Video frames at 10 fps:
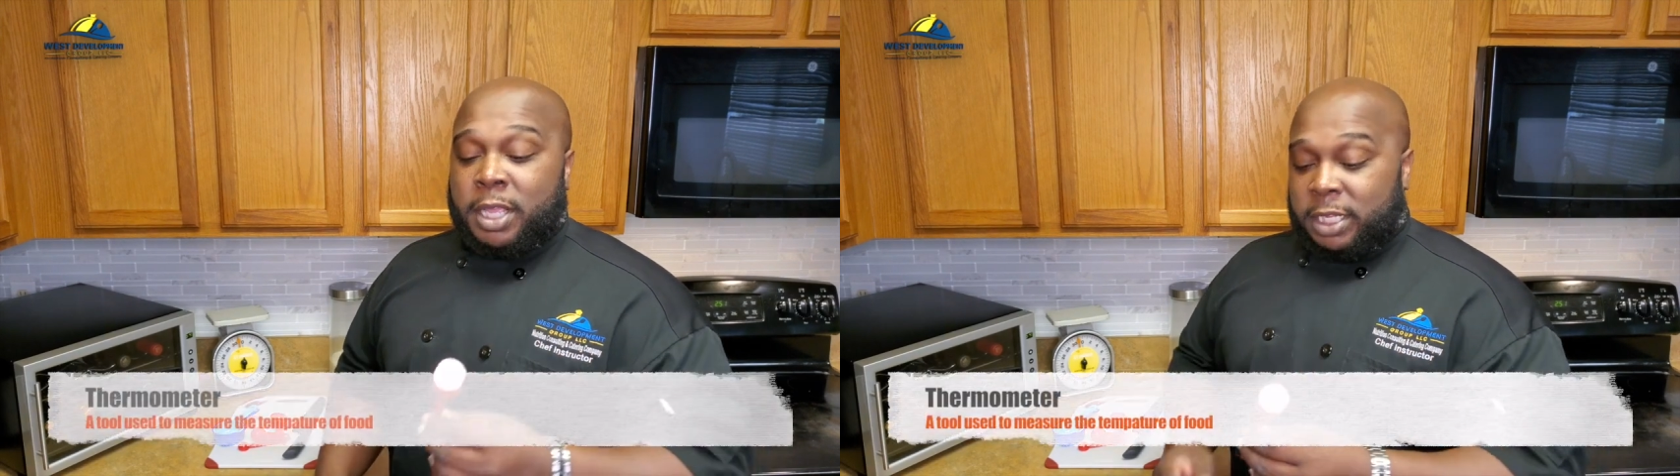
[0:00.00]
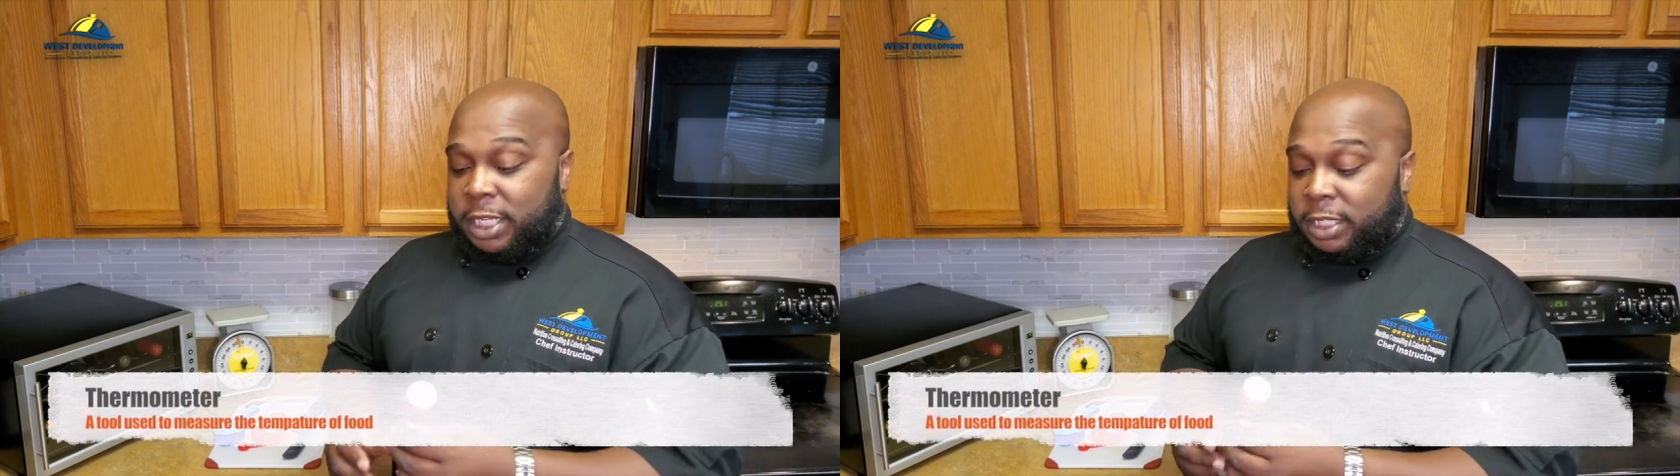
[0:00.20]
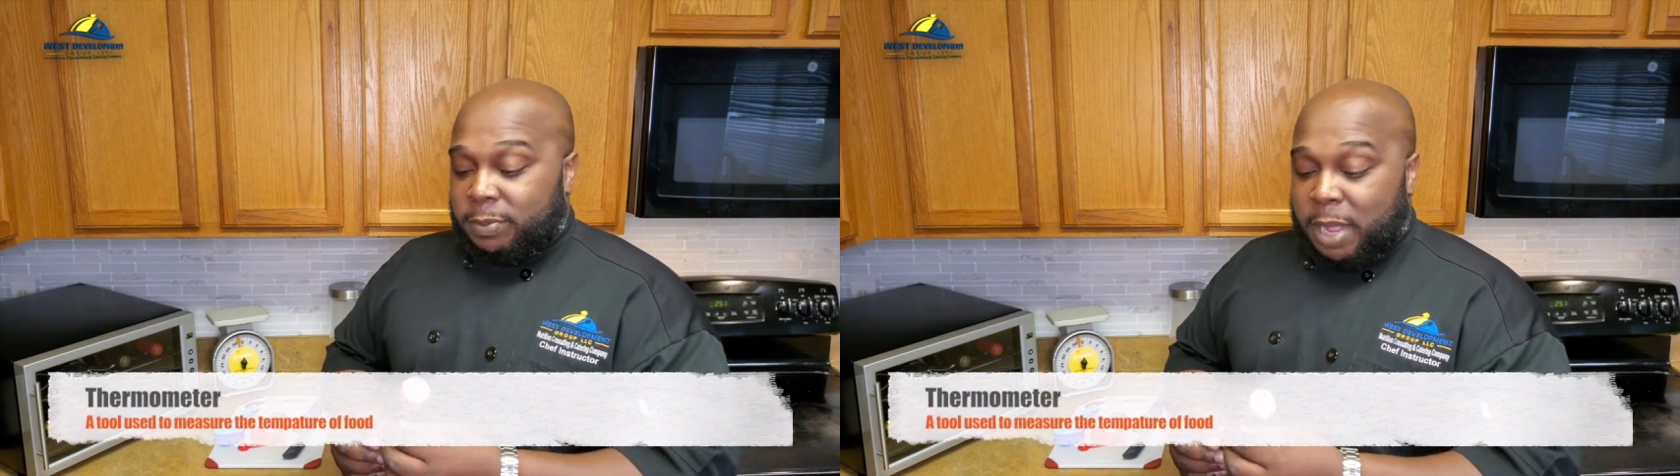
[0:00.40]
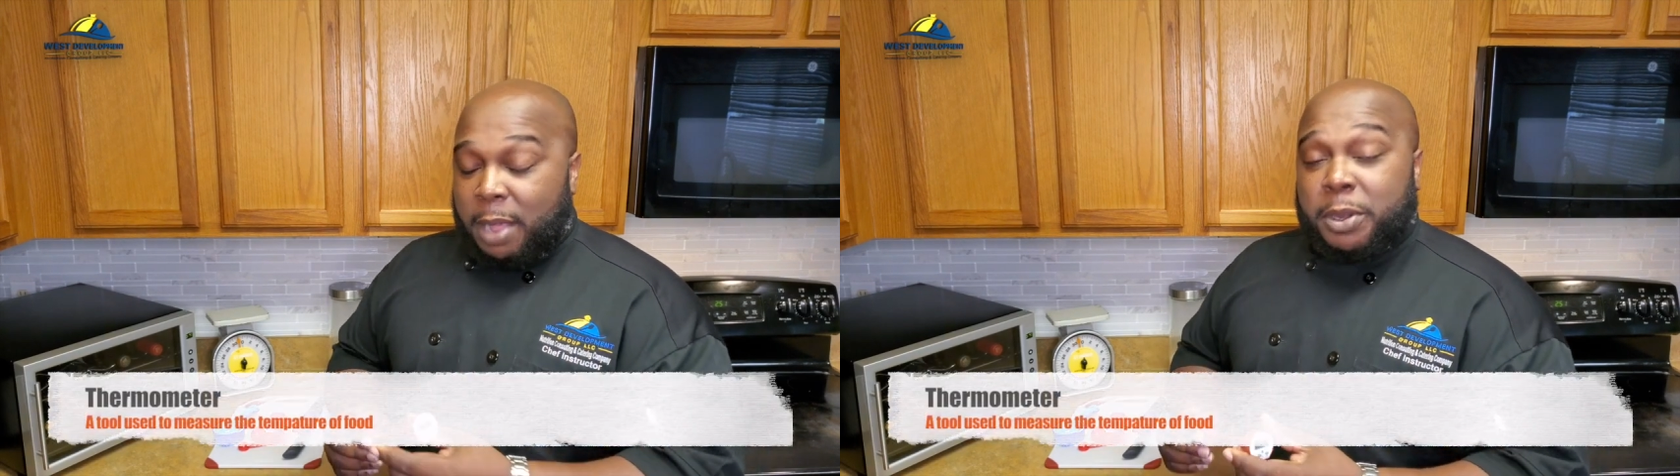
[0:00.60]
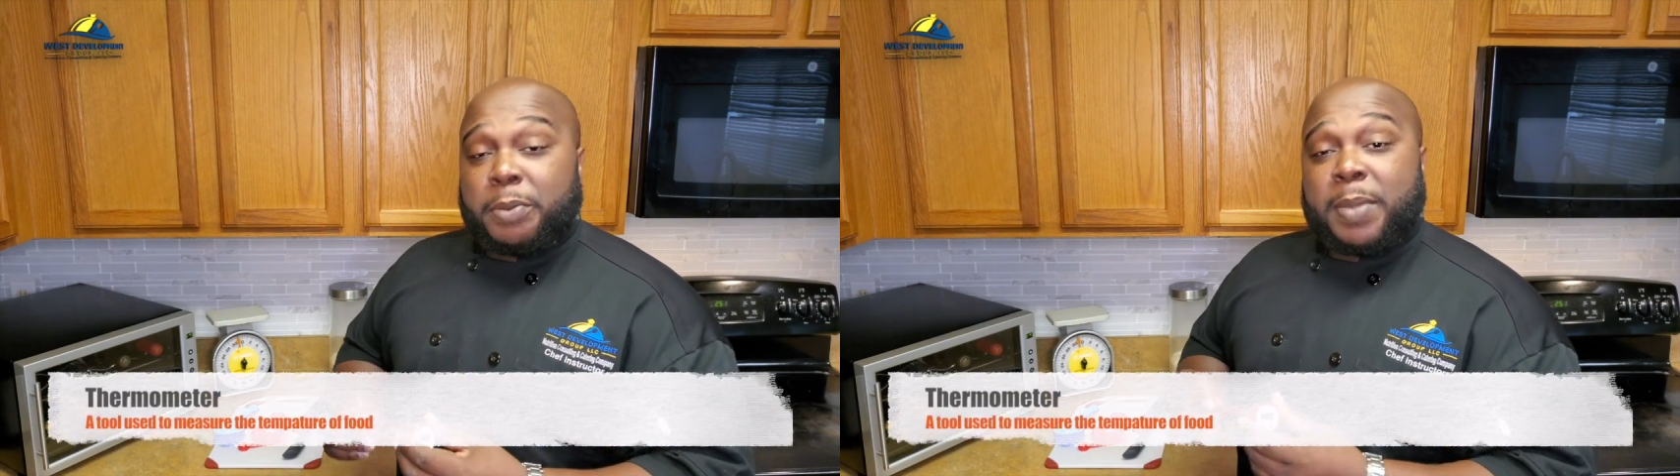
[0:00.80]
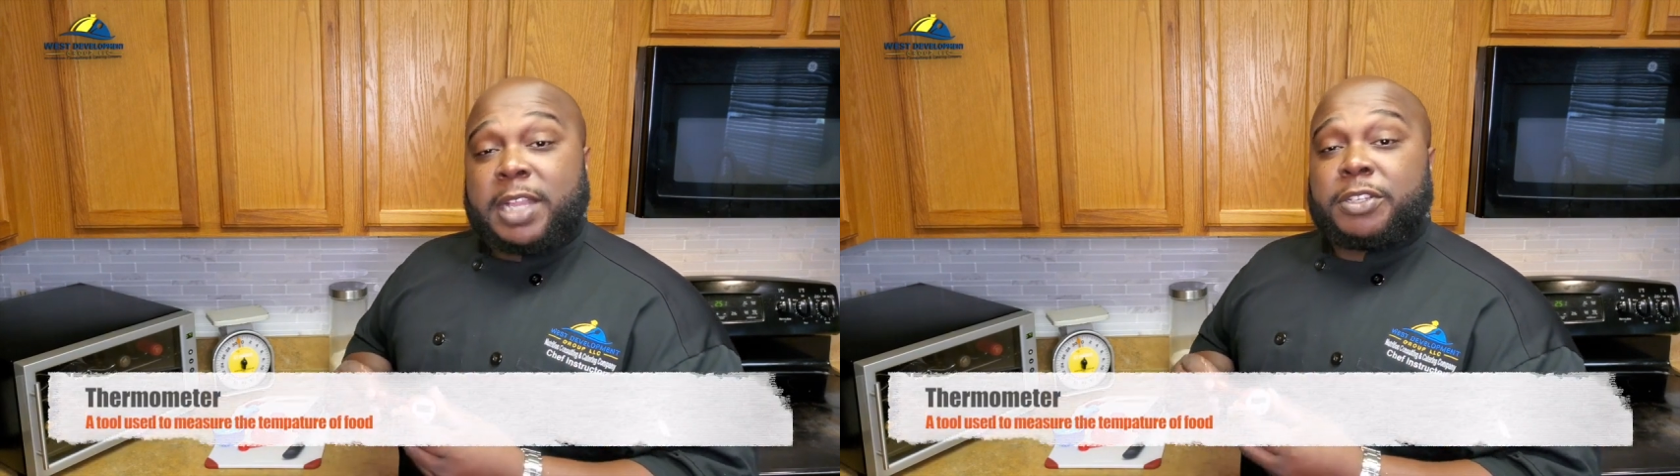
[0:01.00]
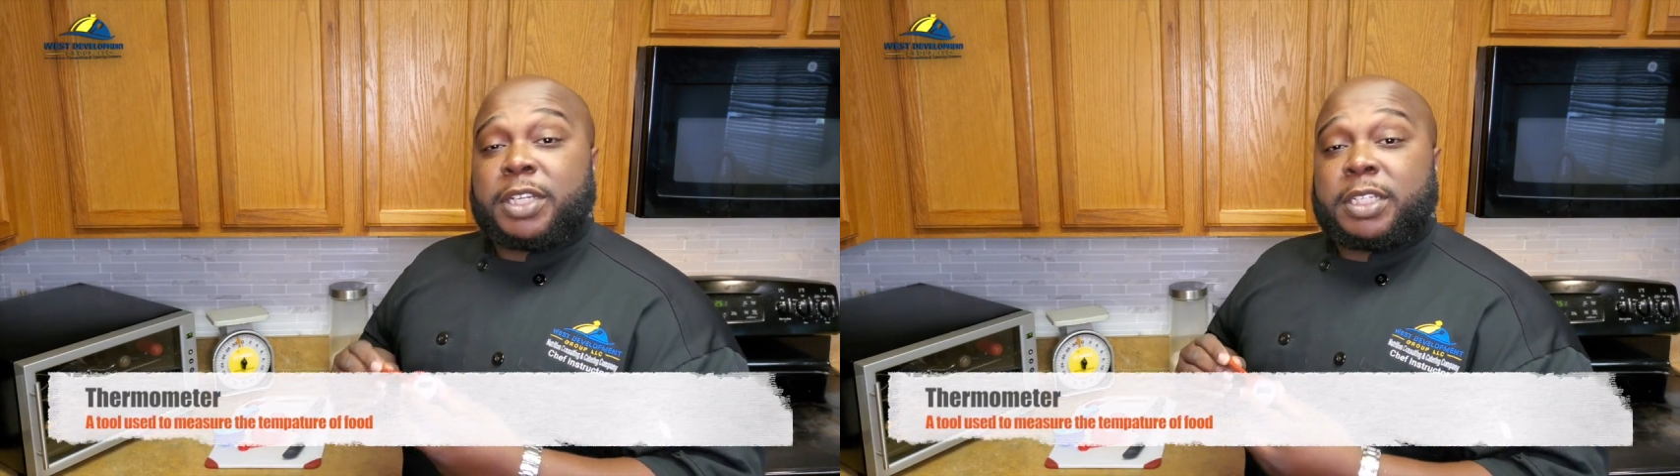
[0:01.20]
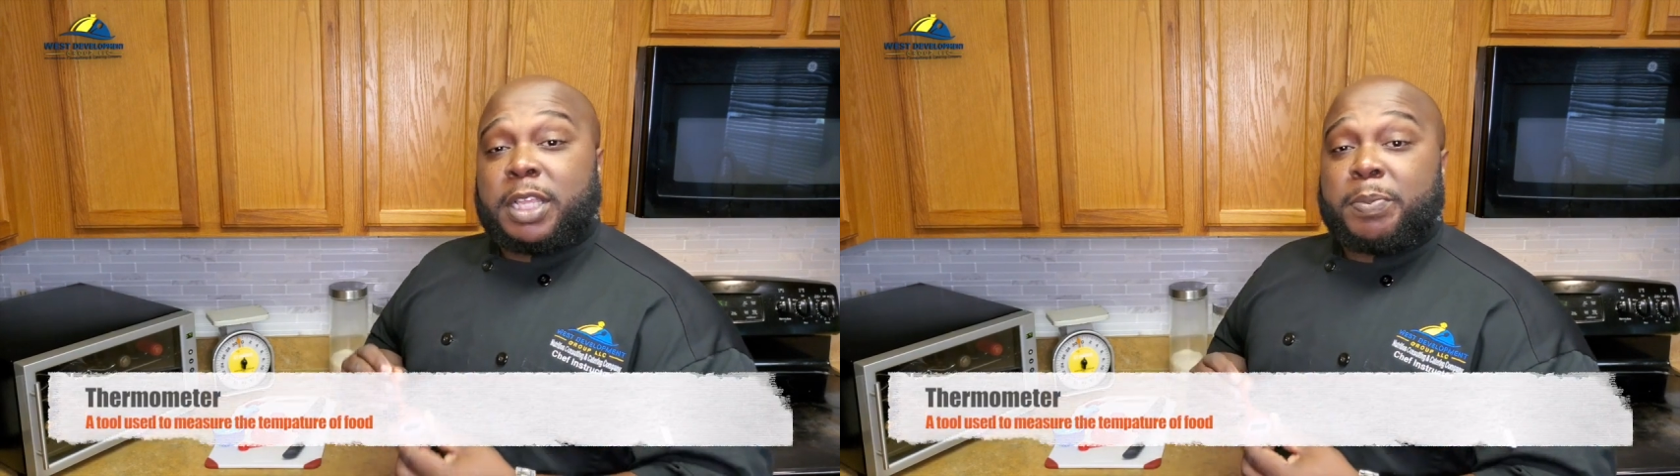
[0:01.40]
This thermometer measures
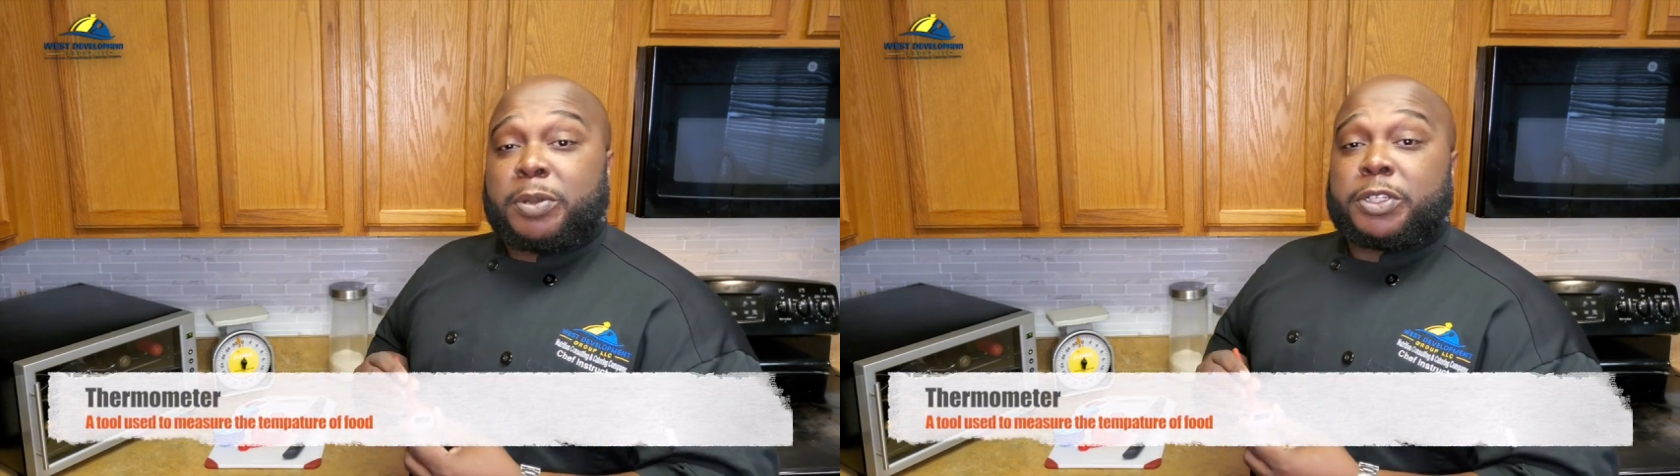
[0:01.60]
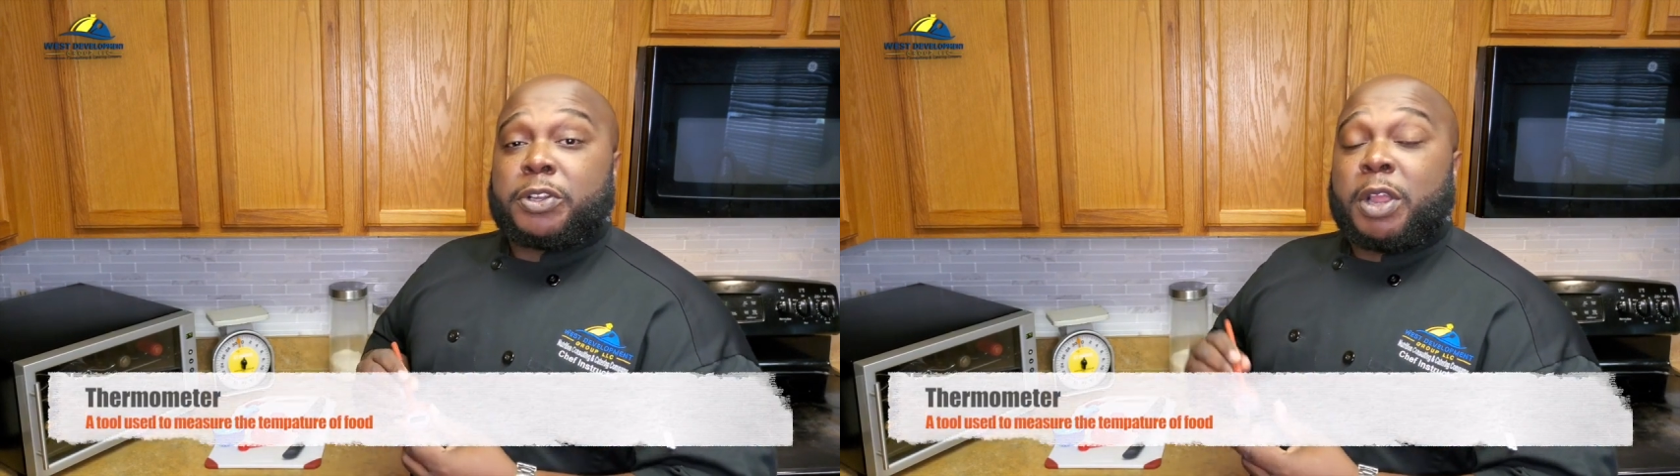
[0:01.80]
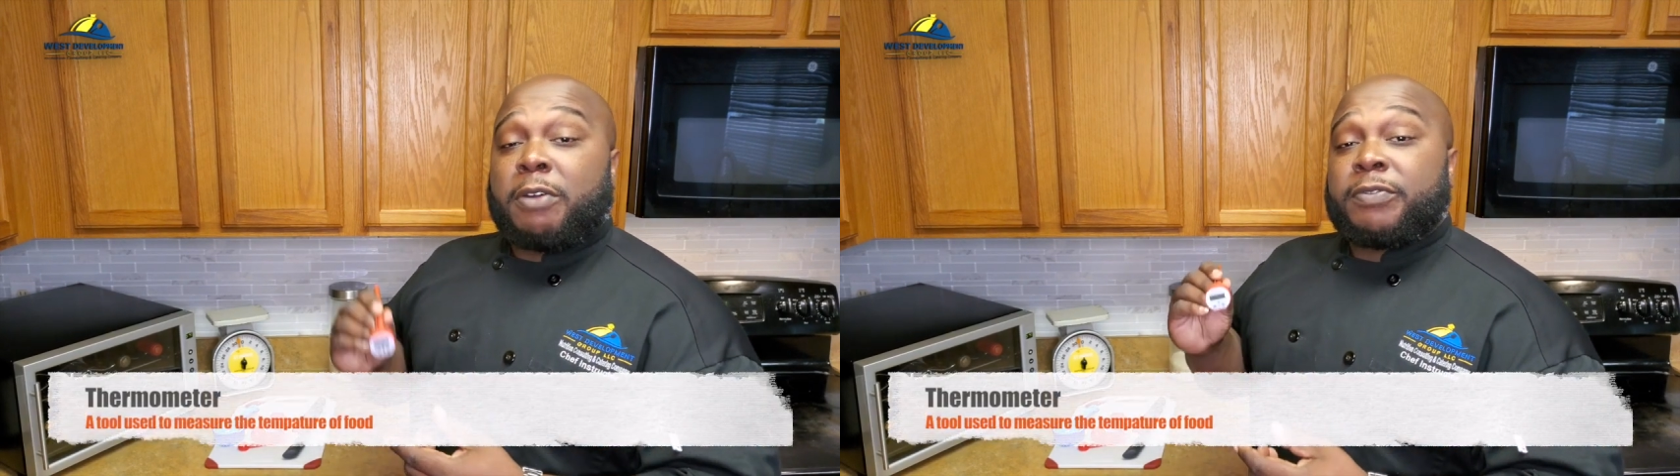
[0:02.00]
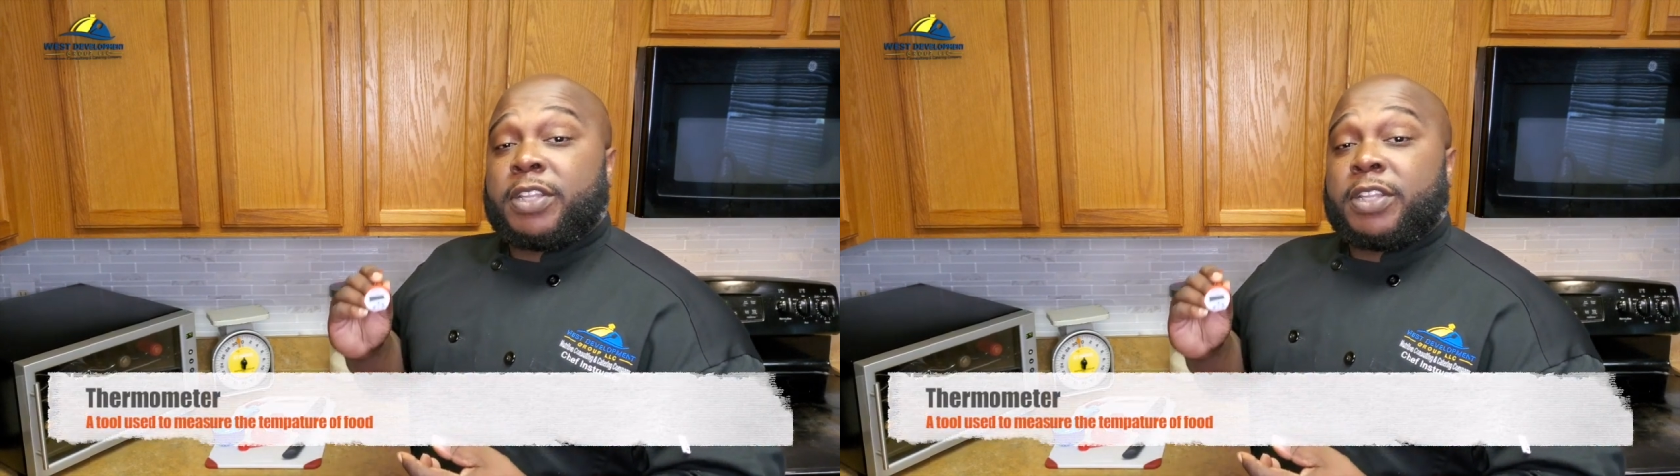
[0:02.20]
the temperature of